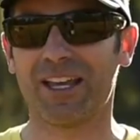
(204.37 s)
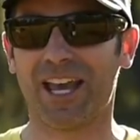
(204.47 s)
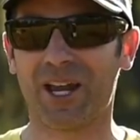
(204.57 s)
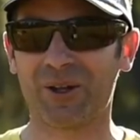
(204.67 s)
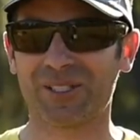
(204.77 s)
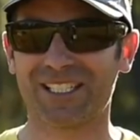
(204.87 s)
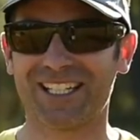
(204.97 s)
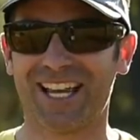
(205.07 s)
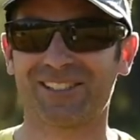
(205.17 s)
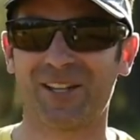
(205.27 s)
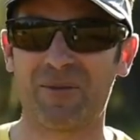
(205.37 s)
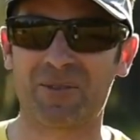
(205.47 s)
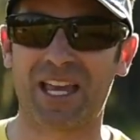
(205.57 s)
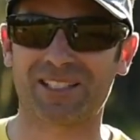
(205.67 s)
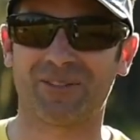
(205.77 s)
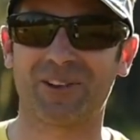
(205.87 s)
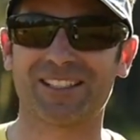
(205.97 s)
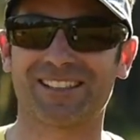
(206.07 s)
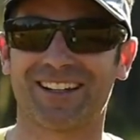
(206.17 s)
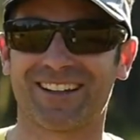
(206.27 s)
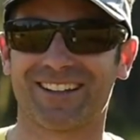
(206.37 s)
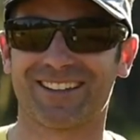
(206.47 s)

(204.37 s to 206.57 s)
and I'll see you next time. Thanks for listening.